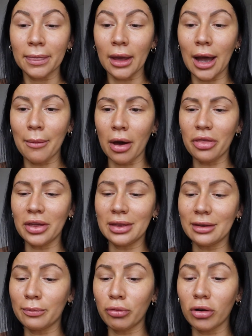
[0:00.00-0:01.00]
I think
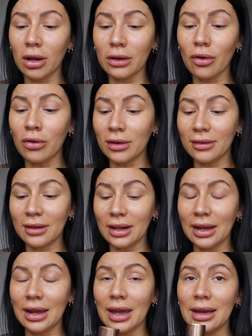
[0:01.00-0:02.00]
this product,
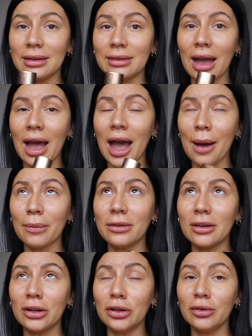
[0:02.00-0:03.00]
honestly, it is
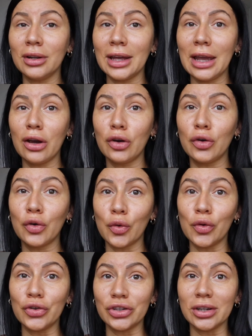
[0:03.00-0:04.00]
absolutely
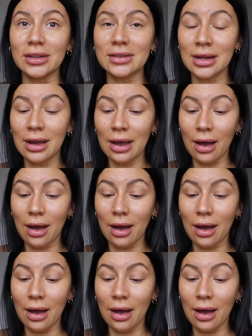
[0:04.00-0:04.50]
gorgeous.